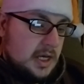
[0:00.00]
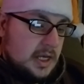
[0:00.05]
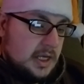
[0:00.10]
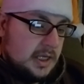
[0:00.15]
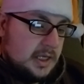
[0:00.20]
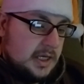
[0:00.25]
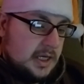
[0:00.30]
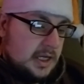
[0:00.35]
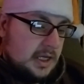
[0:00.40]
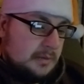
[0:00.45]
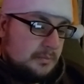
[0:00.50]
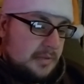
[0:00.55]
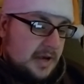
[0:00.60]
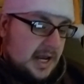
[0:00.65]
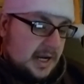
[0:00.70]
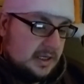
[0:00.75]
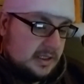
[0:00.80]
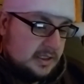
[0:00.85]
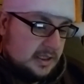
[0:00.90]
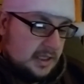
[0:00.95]
getting
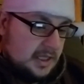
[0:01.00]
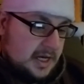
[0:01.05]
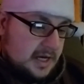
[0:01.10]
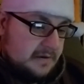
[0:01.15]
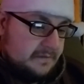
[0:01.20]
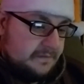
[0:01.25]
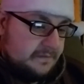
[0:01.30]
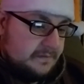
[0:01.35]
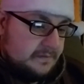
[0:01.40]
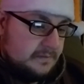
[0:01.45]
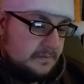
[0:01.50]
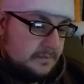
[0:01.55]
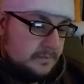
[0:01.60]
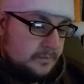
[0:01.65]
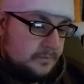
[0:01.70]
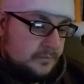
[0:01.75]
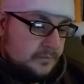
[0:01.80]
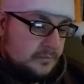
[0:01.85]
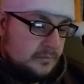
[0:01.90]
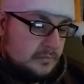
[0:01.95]
back to life.
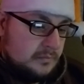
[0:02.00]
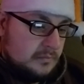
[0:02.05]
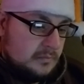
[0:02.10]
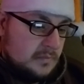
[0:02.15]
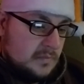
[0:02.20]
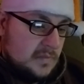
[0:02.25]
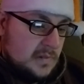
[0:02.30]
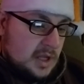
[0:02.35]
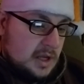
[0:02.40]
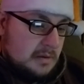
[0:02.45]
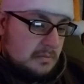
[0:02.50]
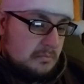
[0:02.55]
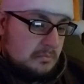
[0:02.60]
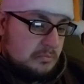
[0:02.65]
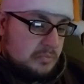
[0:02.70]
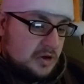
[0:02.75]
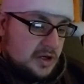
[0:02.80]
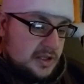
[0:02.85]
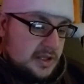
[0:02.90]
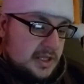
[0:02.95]

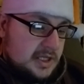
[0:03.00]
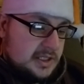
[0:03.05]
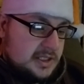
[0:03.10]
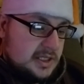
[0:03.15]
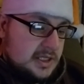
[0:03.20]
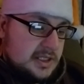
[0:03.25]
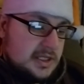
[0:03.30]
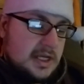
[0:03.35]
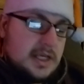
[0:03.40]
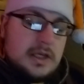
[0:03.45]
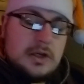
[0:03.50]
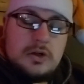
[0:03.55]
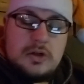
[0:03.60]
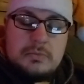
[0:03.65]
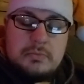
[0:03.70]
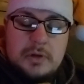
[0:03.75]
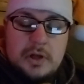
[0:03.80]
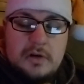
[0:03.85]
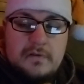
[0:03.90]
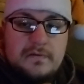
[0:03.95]
But this is a huge
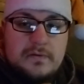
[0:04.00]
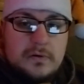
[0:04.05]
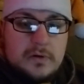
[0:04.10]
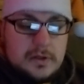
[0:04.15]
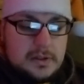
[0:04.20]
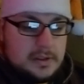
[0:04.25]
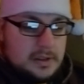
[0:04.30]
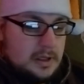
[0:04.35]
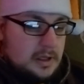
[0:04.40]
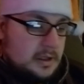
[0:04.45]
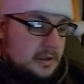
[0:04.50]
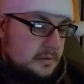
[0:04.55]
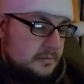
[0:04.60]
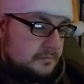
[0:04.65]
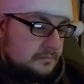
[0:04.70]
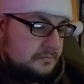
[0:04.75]
blow for us all.